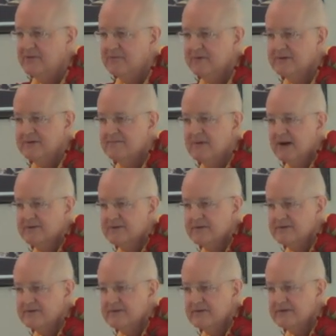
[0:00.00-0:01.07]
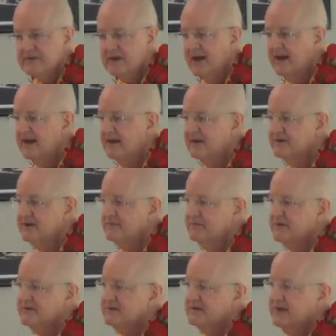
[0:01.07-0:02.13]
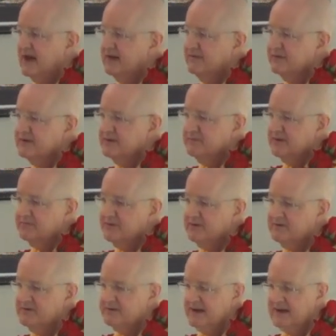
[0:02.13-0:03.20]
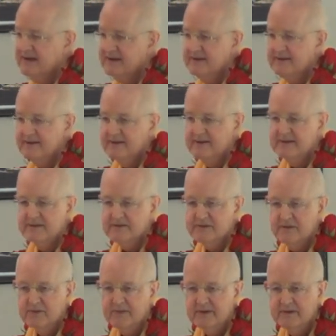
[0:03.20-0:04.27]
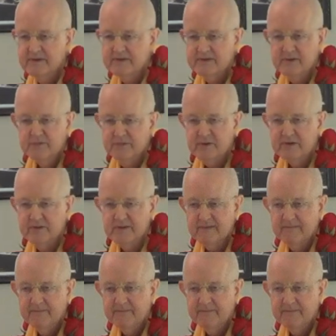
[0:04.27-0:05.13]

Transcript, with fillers: which mantras to chant and which deva to propitiate and so on and so forth.